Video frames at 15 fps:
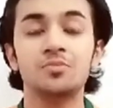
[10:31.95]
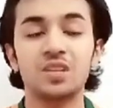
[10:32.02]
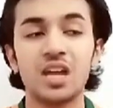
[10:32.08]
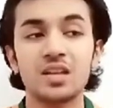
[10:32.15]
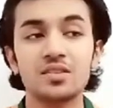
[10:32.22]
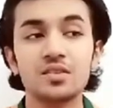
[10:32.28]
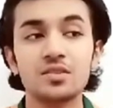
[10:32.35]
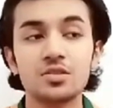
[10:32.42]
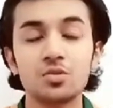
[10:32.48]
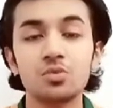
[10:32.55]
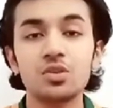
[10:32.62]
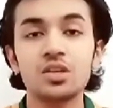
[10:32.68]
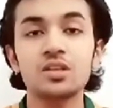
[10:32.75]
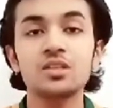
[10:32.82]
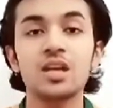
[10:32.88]
As a
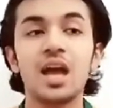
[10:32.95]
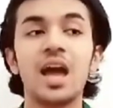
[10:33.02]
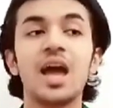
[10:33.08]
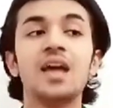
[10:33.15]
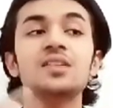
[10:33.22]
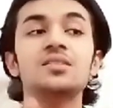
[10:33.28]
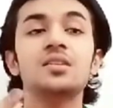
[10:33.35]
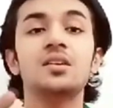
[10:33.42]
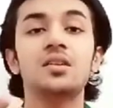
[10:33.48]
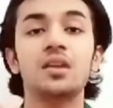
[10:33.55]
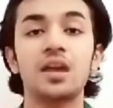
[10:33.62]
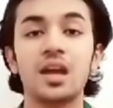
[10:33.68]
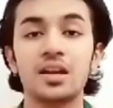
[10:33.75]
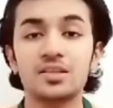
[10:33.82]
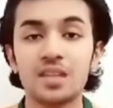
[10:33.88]
student, as an
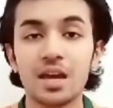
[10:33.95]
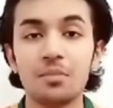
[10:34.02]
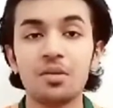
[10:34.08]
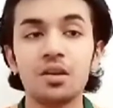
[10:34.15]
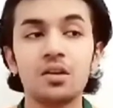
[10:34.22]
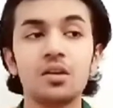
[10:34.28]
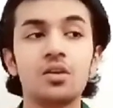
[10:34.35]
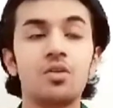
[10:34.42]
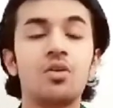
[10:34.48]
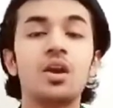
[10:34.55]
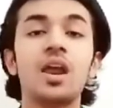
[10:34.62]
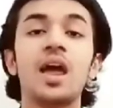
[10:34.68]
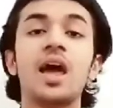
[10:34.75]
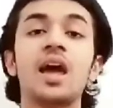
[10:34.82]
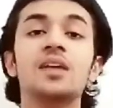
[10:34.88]
examiner, or
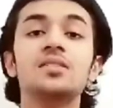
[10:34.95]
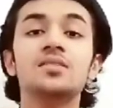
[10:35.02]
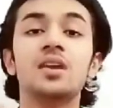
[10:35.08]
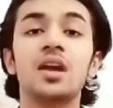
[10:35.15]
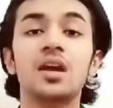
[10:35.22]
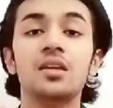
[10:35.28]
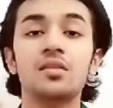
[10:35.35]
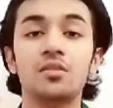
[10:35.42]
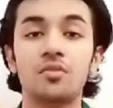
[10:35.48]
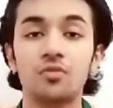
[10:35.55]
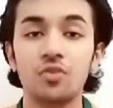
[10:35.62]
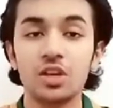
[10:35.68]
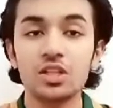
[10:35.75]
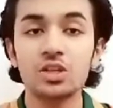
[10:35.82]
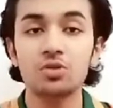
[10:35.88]
as an
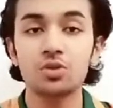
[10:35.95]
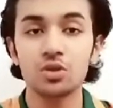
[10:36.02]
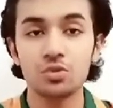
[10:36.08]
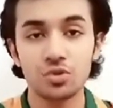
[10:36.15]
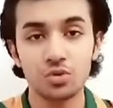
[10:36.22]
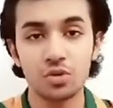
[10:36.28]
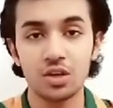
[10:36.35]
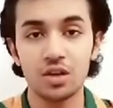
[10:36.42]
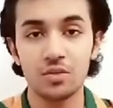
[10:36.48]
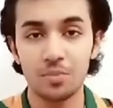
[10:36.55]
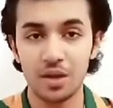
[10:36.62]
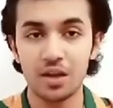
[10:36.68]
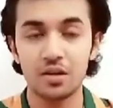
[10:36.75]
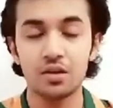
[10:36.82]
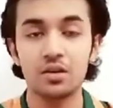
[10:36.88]
video tutorial
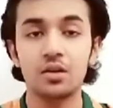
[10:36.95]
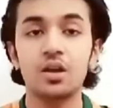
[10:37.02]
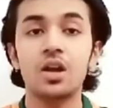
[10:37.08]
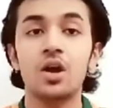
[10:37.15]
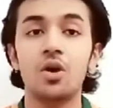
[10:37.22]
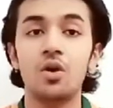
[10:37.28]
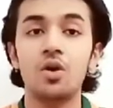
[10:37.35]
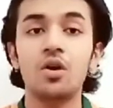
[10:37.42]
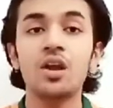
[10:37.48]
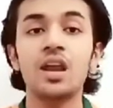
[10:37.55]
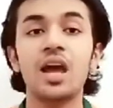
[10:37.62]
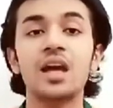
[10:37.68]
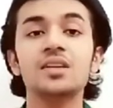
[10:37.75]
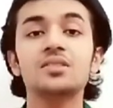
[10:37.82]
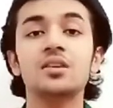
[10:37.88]
maker, or
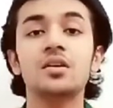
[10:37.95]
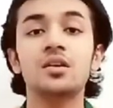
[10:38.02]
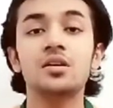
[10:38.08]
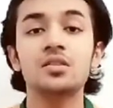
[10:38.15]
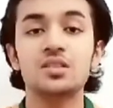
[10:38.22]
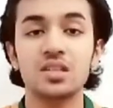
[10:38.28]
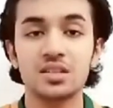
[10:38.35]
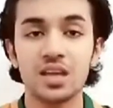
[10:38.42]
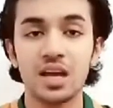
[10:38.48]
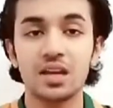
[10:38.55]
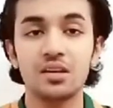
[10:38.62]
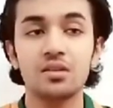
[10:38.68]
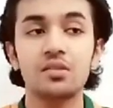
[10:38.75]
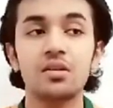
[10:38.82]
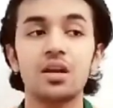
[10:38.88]
as a
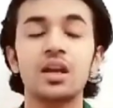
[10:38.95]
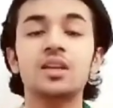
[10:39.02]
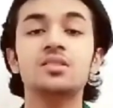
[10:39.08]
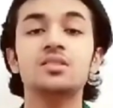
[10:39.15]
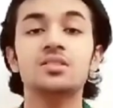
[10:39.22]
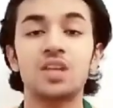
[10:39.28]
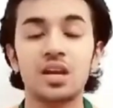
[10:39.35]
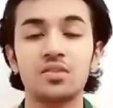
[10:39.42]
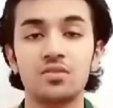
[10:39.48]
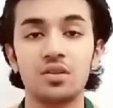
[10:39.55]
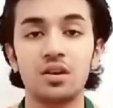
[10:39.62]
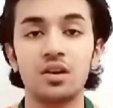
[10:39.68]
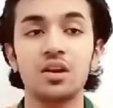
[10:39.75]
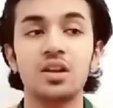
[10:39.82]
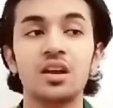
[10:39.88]
designer in general,
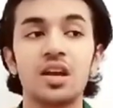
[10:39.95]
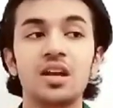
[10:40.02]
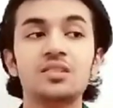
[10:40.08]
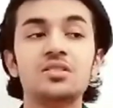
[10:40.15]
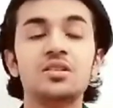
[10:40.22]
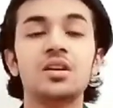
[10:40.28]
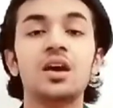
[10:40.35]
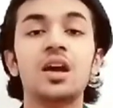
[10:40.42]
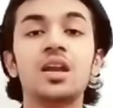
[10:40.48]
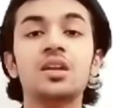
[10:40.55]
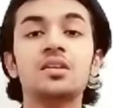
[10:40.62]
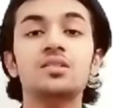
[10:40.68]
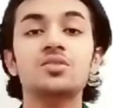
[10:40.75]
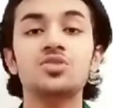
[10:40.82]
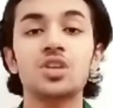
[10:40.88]
it's an
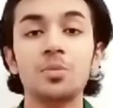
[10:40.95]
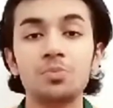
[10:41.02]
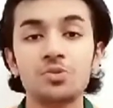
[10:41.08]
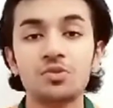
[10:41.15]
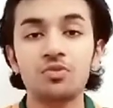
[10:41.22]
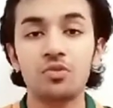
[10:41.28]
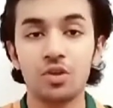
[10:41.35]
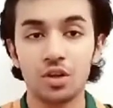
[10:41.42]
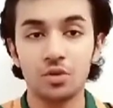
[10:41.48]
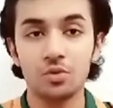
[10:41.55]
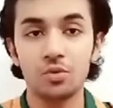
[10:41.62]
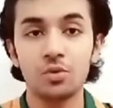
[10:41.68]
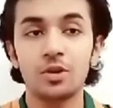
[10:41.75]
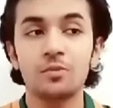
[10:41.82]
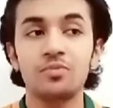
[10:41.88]
tips for
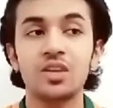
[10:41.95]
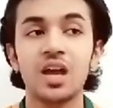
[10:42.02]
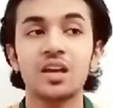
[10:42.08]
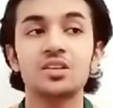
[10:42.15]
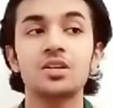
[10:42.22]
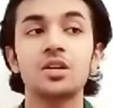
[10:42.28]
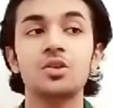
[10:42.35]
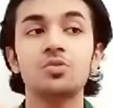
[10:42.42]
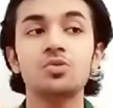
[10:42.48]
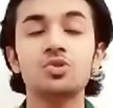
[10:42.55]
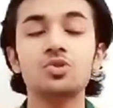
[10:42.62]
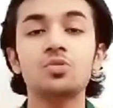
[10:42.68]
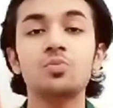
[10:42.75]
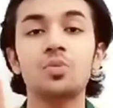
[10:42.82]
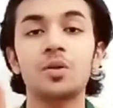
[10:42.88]
you that you
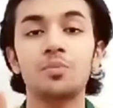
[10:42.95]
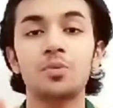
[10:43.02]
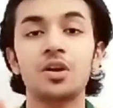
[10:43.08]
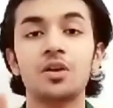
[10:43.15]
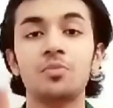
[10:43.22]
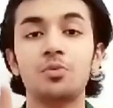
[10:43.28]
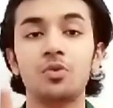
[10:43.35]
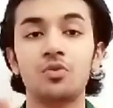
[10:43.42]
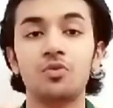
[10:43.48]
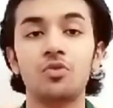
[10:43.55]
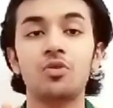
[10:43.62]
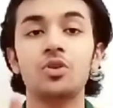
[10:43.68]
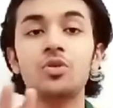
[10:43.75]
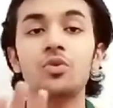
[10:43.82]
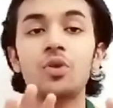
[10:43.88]
should prepare
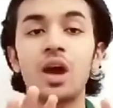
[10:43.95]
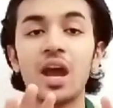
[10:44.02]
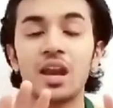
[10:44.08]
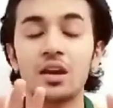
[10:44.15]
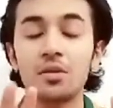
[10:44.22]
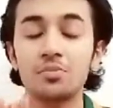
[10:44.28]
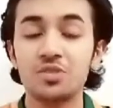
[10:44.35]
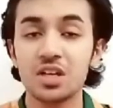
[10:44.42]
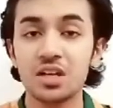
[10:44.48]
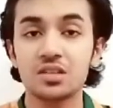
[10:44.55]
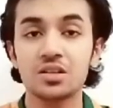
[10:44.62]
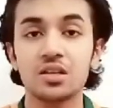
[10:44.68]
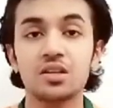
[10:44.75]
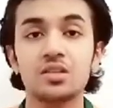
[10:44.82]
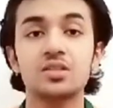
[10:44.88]
portfolio and update
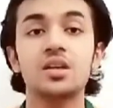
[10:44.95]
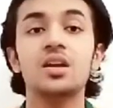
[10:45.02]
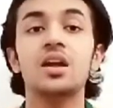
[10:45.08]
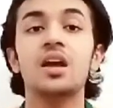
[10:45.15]
it